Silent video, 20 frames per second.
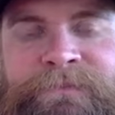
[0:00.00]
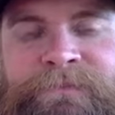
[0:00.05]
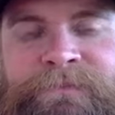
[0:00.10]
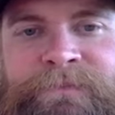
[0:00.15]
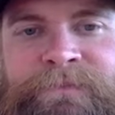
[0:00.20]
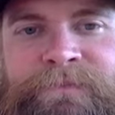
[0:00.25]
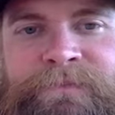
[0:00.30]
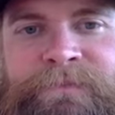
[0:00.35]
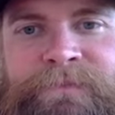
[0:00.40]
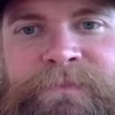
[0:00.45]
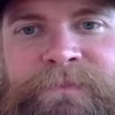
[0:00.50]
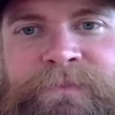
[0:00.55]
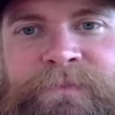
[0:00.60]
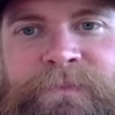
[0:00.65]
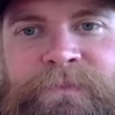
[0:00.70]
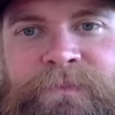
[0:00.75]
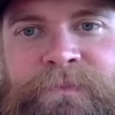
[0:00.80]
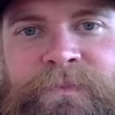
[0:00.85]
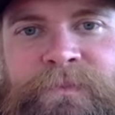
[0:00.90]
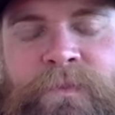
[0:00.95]

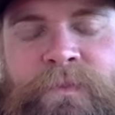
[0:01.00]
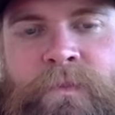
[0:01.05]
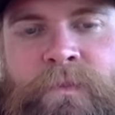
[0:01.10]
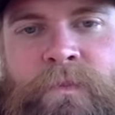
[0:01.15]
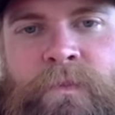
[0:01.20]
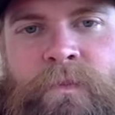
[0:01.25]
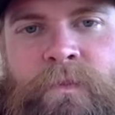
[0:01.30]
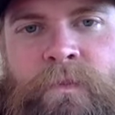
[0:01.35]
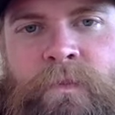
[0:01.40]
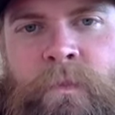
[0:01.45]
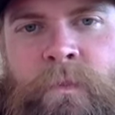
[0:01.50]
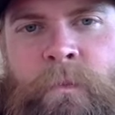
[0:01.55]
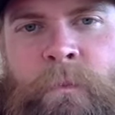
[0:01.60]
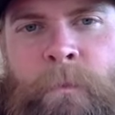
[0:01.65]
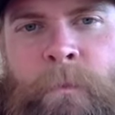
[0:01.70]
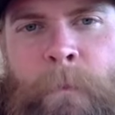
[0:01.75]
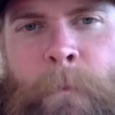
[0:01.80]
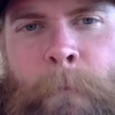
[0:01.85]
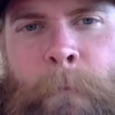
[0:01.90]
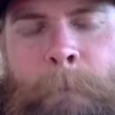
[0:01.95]

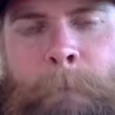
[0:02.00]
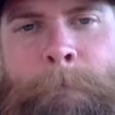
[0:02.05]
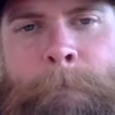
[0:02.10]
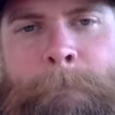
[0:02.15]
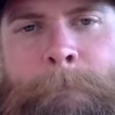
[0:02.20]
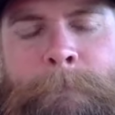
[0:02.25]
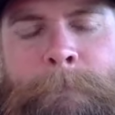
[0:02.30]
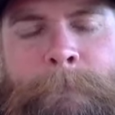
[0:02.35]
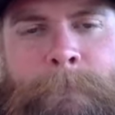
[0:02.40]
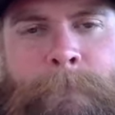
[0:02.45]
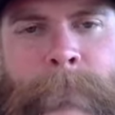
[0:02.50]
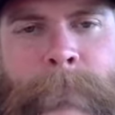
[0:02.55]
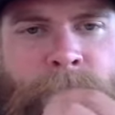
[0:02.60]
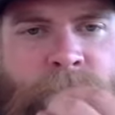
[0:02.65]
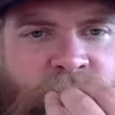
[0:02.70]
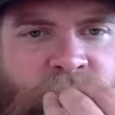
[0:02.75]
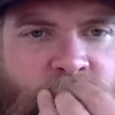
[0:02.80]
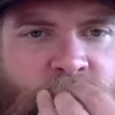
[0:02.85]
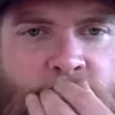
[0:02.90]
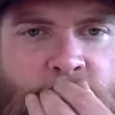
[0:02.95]

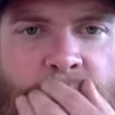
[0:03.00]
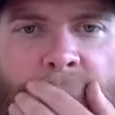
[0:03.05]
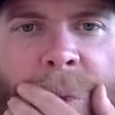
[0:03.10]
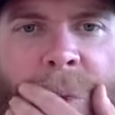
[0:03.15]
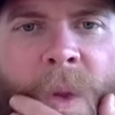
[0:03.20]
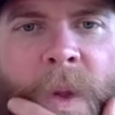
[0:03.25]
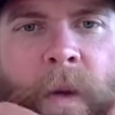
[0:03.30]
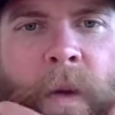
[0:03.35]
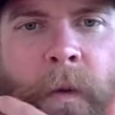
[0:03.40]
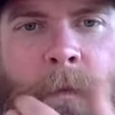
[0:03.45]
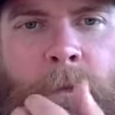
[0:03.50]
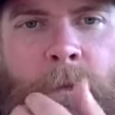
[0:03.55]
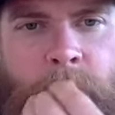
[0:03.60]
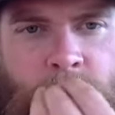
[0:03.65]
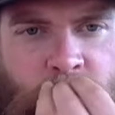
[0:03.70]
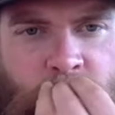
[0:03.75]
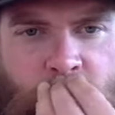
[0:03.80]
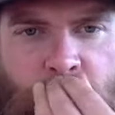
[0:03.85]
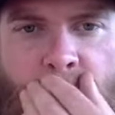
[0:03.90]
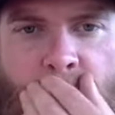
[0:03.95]

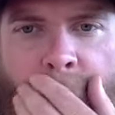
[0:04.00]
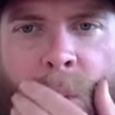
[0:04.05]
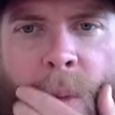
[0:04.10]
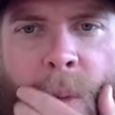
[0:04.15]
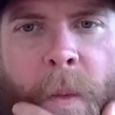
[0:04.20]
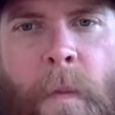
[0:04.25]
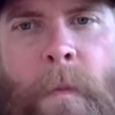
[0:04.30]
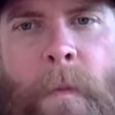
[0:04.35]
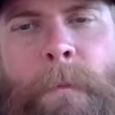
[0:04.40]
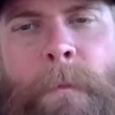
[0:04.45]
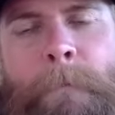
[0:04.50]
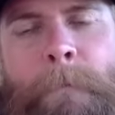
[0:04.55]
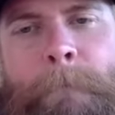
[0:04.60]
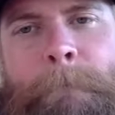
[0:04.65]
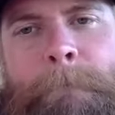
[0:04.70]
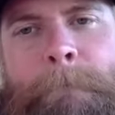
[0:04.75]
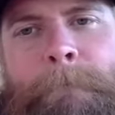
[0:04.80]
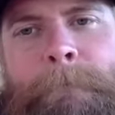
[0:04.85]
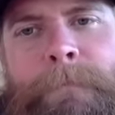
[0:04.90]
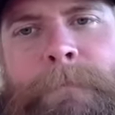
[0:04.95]

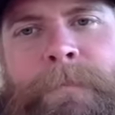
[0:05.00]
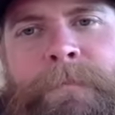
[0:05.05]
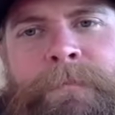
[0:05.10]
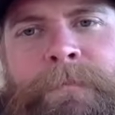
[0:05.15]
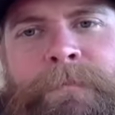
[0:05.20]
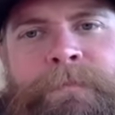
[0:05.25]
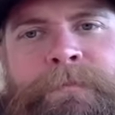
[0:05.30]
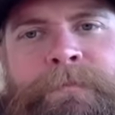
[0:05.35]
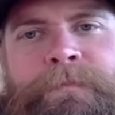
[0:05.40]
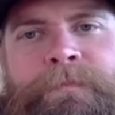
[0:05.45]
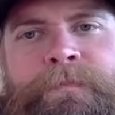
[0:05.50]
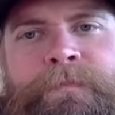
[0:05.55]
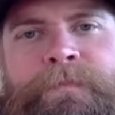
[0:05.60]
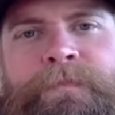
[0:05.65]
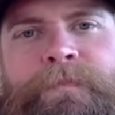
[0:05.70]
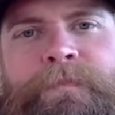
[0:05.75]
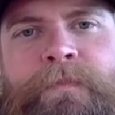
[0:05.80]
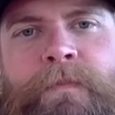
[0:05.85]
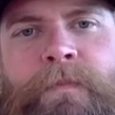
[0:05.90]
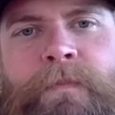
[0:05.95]

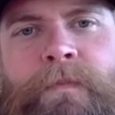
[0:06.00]
This person isn't speaking.